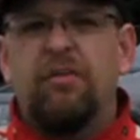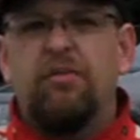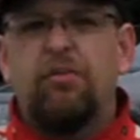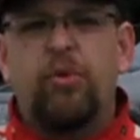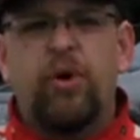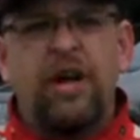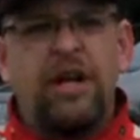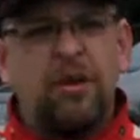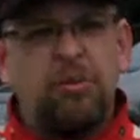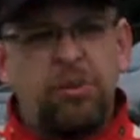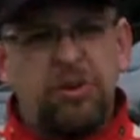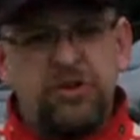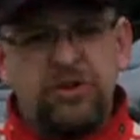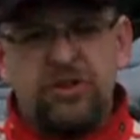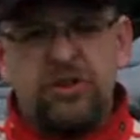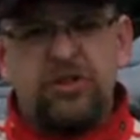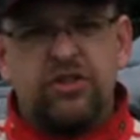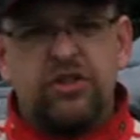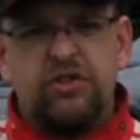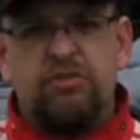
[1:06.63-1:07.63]
brake
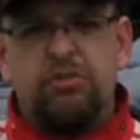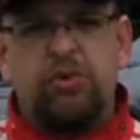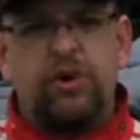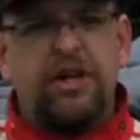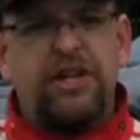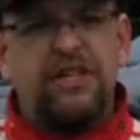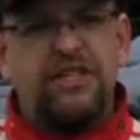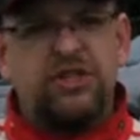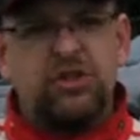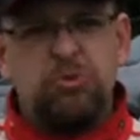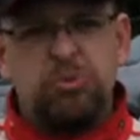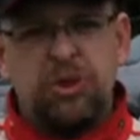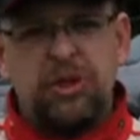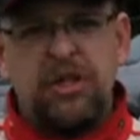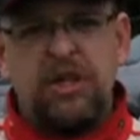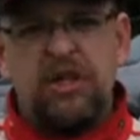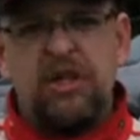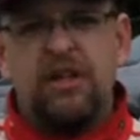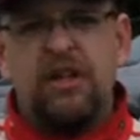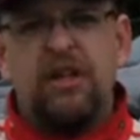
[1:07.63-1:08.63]
position, brake
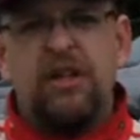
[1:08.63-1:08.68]
speed.